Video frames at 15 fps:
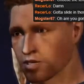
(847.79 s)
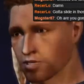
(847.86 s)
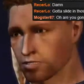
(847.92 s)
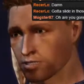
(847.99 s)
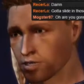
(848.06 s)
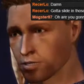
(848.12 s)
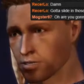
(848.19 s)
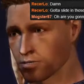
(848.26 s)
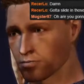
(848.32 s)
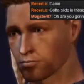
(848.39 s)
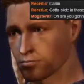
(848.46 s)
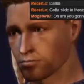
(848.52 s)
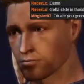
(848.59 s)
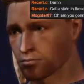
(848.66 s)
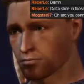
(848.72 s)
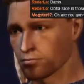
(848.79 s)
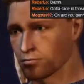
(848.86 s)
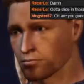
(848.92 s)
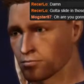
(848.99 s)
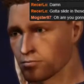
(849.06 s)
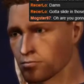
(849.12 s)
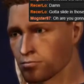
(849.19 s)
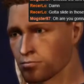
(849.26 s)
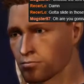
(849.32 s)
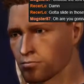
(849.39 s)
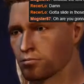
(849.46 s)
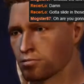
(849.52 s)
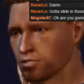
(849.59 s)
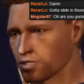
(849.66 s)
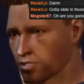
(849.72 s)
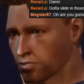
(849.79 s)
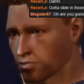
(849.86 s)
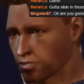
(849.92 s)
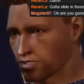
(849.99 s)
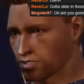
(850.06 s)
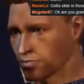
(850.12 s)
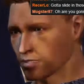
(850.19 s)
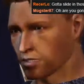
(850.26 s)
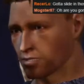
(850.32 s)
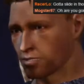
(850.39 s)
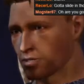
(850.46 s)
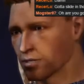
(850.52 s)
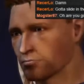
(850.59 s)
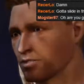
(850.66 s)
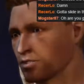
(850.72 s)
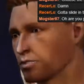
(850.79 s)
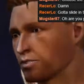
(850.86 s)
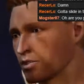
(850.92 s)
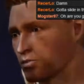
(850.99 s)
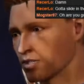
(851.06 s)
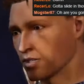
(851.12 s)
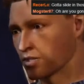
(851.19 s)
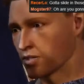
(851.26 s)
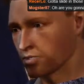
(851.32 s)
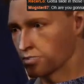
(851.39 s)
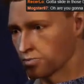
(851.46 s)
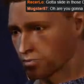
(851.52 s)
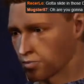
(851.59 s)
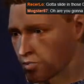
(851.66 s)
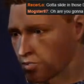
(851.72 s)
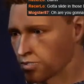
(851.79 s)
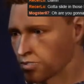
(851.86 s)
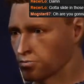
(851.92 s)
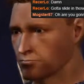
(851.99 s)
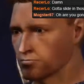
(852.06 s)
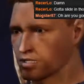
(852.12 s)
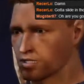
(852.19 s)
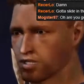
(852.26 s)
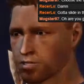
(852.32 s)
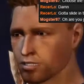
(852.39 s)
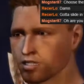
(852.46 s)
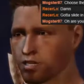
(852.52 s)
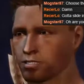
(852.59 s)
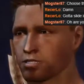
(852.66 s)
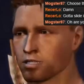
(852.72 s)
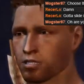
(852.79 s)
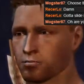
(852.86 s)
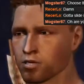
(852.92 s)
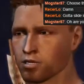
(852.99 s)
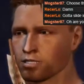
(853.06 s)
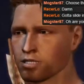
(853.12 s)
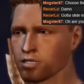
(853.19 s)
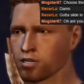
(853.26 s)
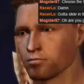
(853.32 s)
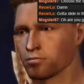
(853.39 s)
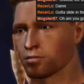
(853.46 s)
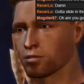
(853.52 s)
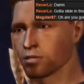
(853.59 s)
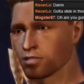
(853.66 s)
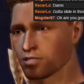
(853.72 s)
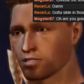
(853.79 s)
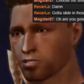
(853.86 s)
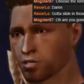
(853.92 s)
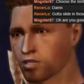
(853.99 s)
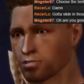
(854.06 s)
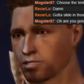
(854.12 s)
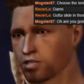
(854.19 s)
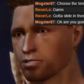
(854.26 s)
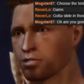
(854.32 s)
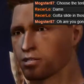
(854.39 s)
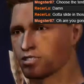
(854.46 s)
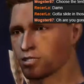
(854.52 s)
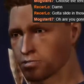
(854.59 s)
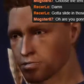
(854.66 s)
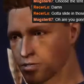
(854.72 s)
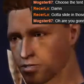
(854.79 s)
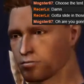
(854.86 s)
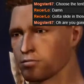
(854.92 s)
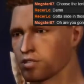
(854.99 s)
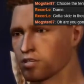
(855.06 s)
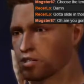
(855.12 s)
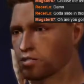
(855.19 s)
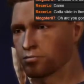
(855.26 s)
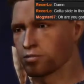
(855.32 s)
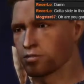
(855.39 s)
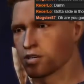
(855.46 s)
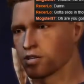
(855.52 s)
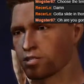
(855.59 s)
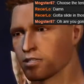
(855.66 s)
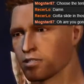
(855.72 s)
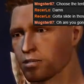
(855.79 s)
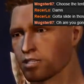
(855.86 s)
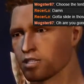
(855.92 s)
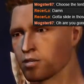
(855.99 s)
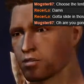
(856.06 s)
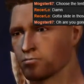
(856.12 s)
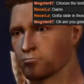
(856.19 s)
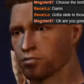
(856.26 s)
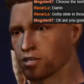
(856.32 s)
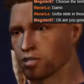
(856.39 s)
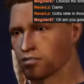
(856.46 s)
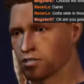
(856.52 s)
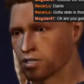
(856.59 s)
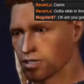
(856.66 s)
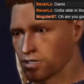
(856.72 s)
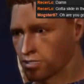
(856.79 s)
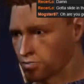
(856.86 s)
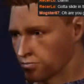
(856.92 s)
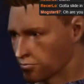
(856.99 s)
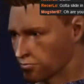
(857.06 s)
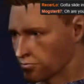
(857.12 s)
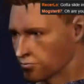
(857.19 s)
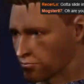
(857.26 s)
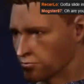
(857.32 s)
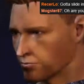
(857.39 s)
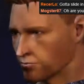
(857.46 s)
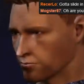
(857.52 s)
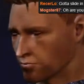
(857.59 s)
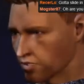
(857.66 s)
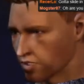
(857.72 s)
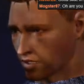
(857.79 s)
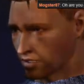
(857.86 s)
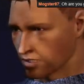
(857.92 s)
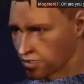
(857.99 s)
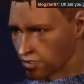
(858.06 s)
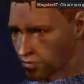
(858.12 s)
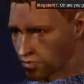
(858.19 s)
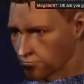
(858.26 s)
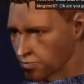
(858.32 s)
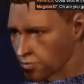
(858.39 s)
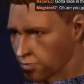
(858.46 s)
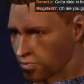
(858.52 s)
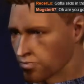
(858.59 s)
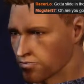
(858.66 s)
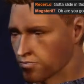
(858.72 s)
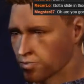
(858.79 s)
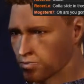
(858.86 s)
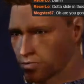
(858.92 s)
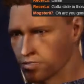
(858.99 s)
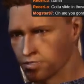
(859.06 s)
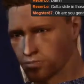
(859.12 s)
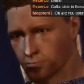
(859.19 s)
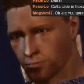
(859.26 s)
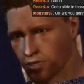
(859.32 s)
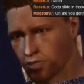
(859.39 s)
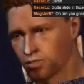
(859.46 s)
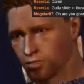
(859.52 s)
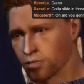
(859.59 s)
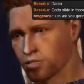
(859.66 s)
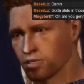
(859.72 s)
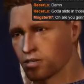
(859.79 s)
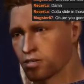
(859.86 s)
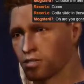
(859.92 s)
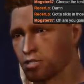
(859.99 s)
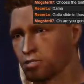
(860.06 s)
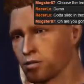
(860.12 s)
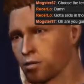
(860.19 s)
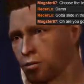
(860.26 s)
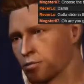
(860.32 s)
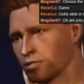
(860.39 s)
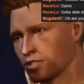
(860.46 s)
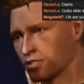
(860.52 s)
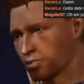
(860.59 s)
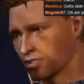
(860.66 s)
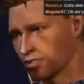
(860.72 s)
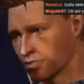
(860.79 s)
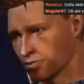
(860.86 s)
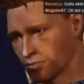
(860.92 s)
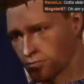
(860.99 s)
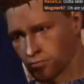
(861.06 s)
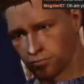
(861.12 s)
Ask away. Oh, did I say that? I meant that dogs raised me. Giant slobbering dogs. Well, it wasn't until I was... Or did I dream all of that? Funny the dreams you'll have when you sleep on the cold, hard ground, isn't it?